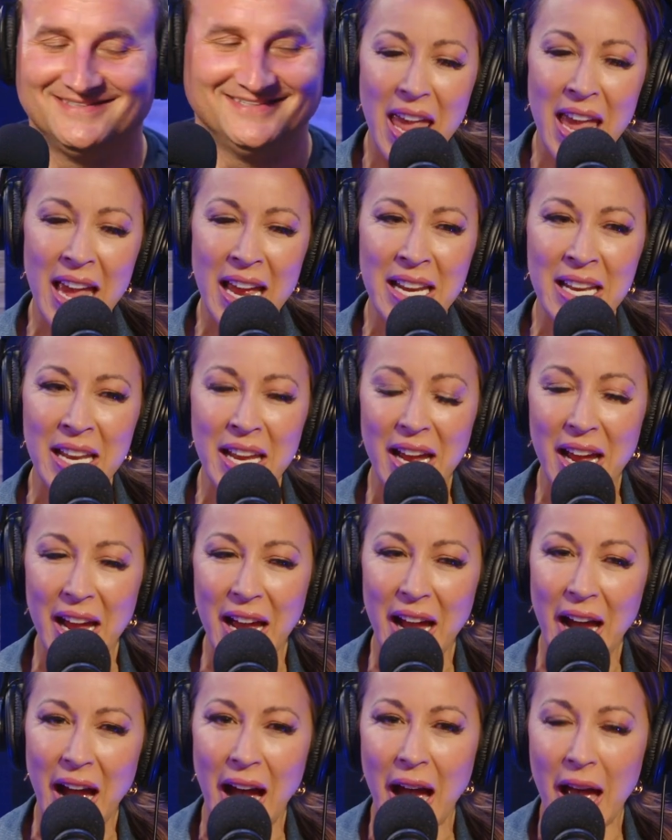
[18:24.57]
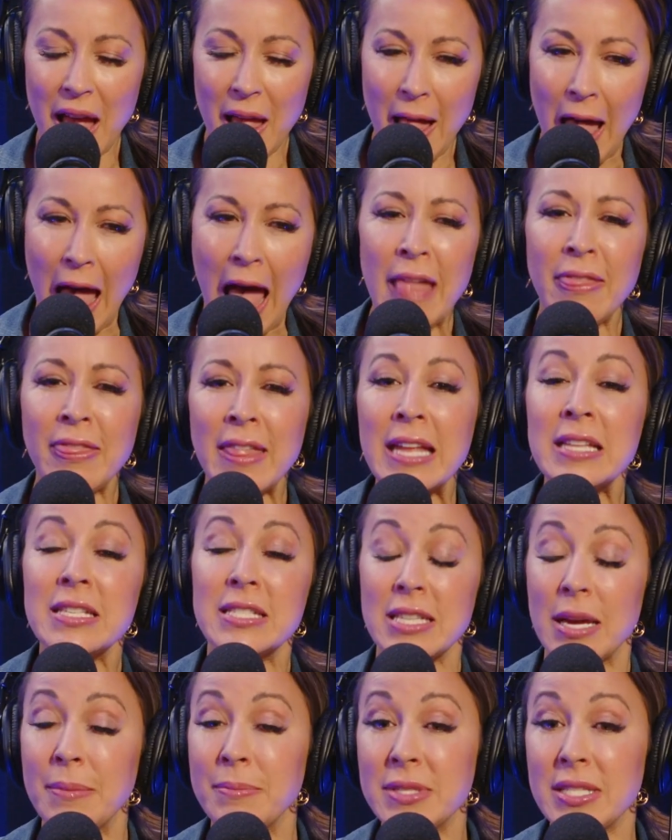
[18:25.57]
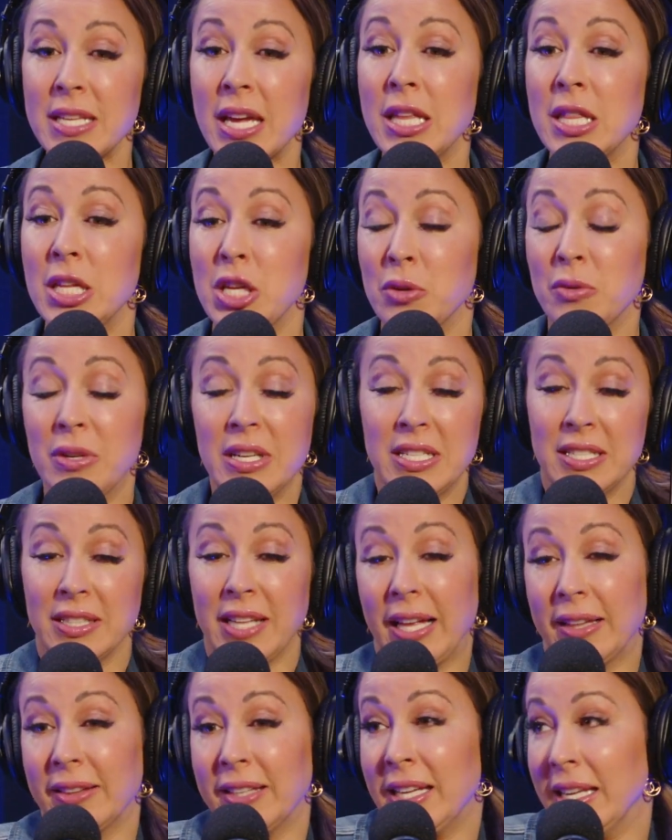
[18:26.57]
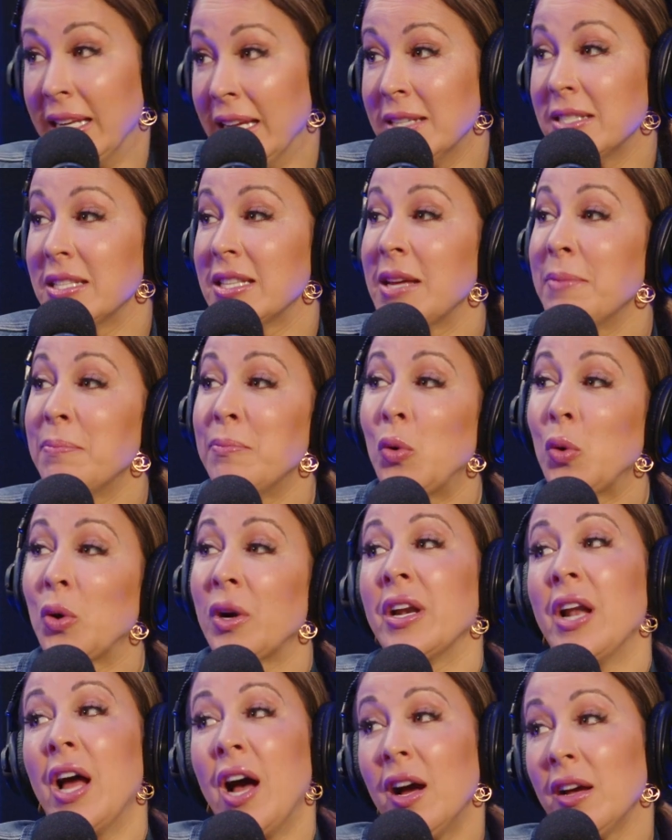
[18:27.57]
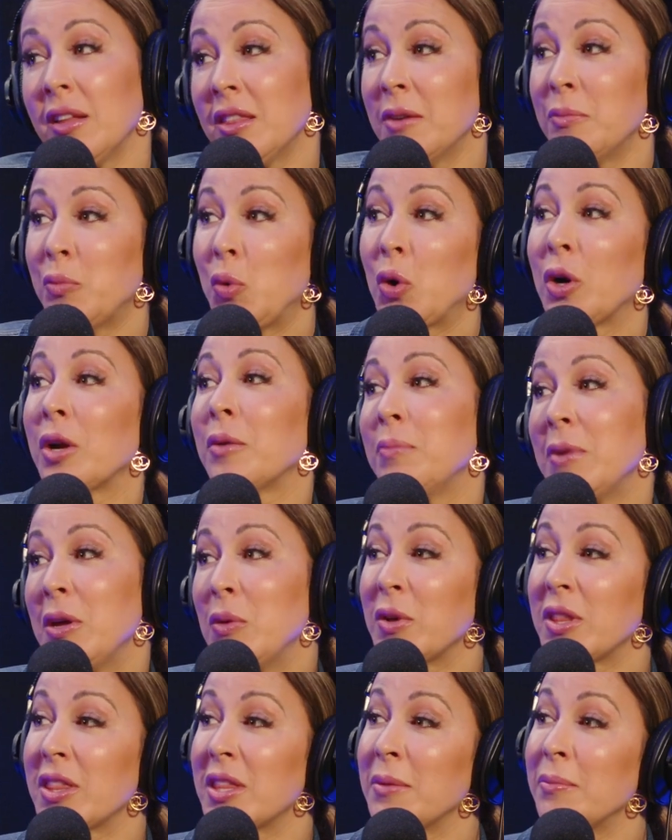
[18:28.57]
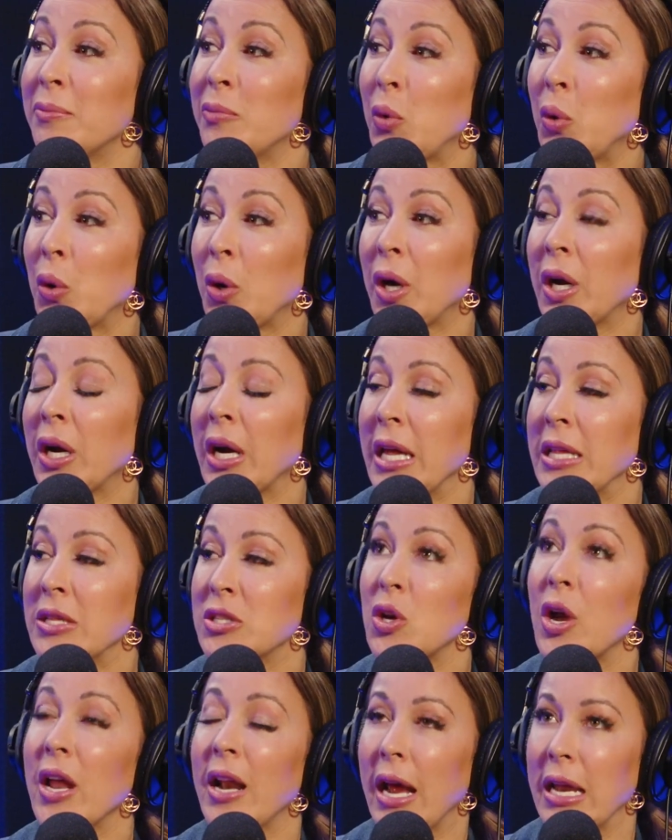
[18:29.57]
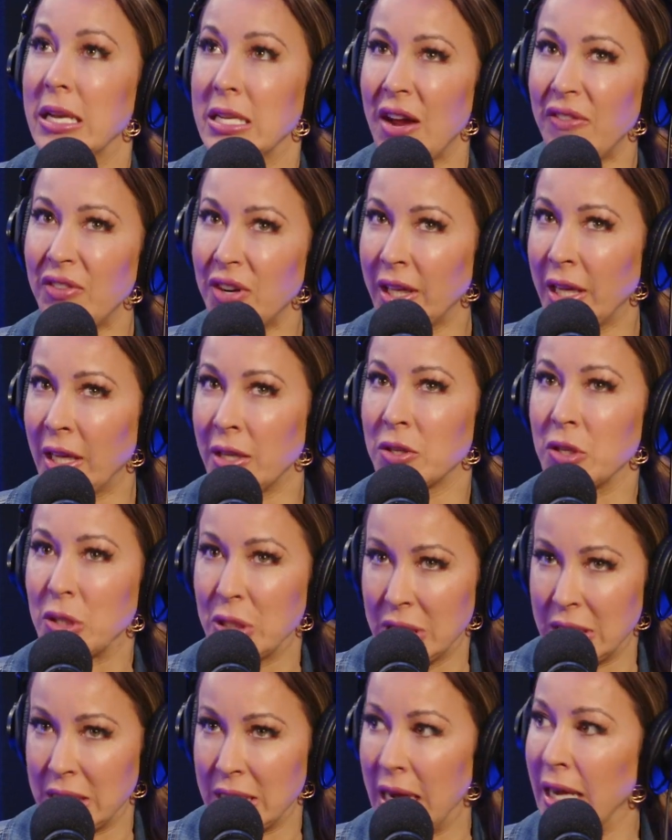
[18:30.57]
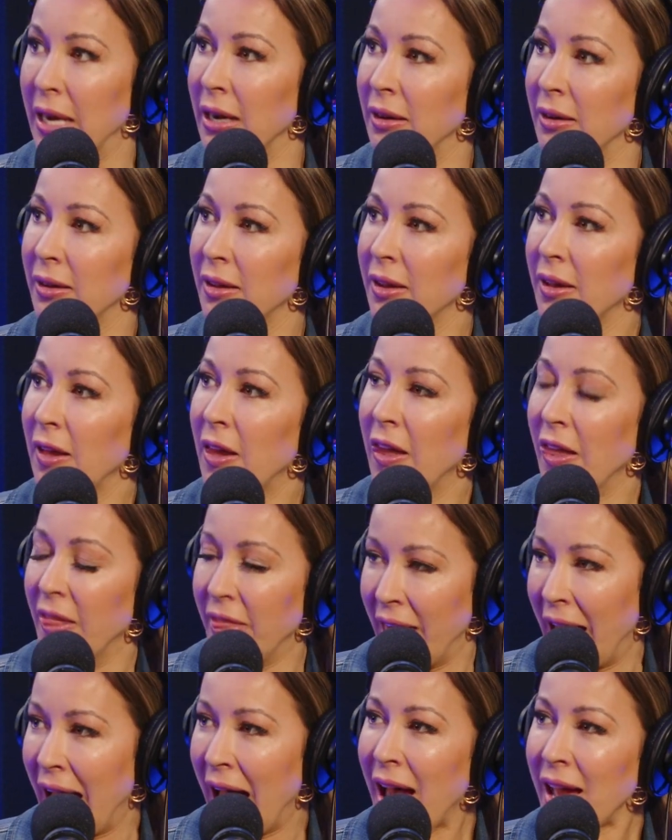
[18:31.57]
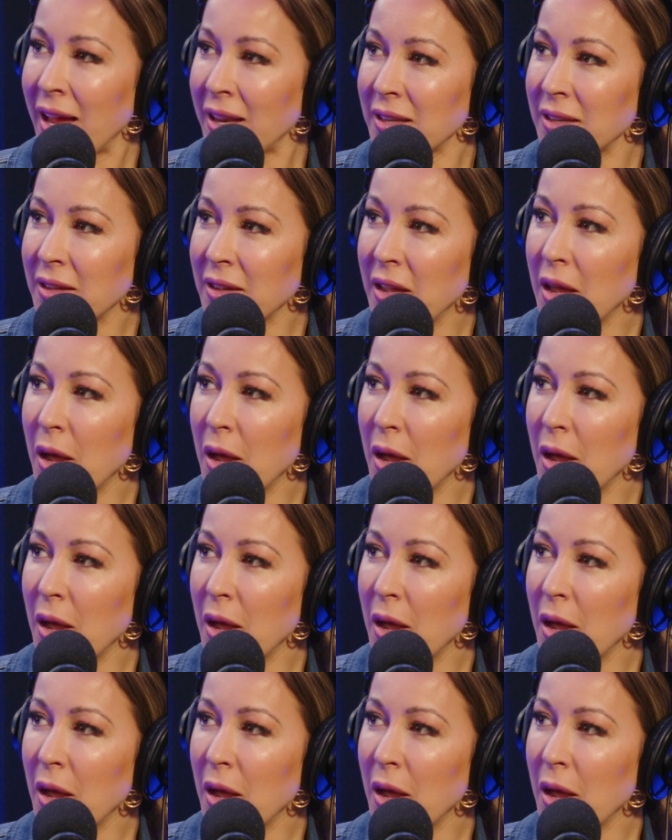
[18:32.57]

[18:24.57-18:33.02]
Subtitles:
And then some say that you need to like lean into them more and hug them more and be with them more. And I definitely understand that.